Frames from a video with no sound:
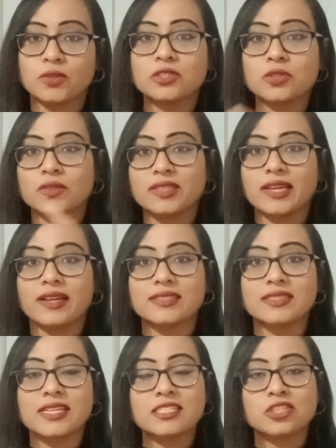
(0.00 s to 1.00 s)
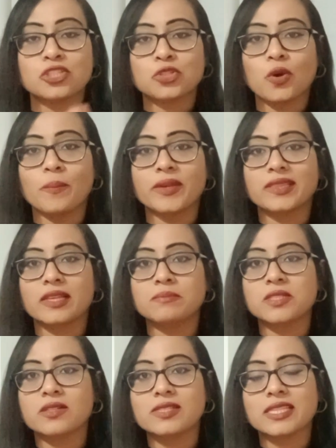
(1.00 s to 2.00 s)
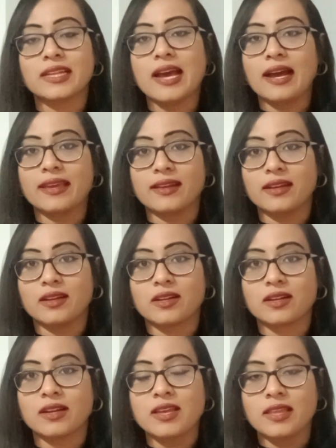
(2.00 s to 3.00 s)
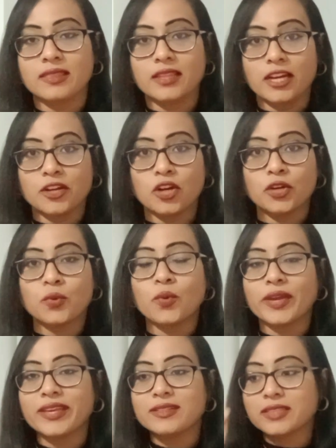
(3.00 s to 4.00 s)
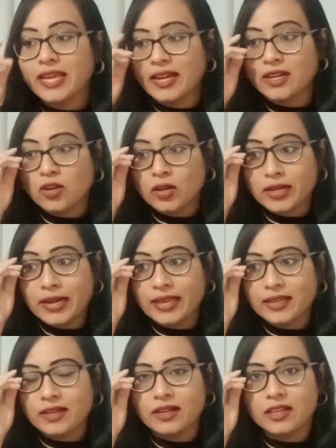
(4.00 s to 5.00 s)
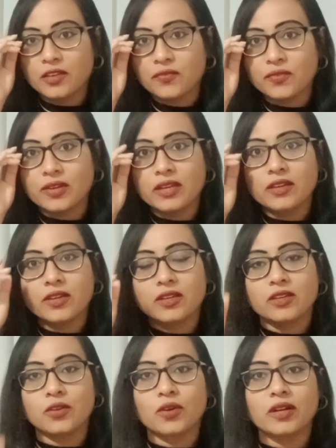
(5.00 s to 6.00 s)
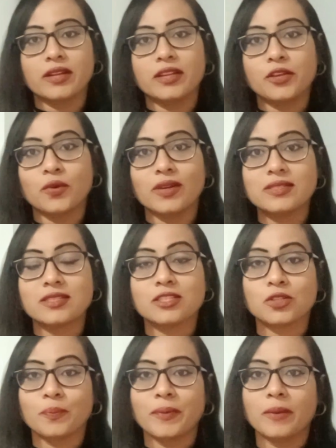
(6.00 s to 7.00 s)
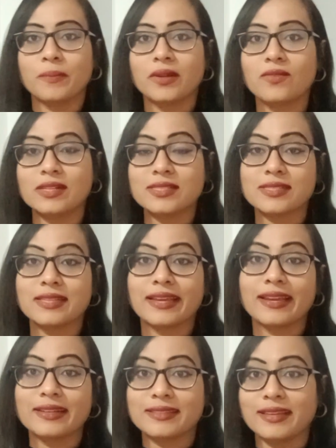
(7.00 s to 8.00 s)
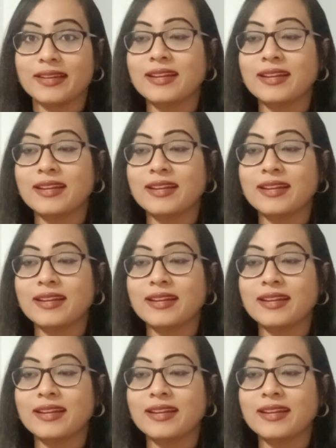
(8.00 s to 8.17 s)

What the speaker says: so they are just stopping themselves in ILR. They are not going, they are not like if you are in US, so people once they get the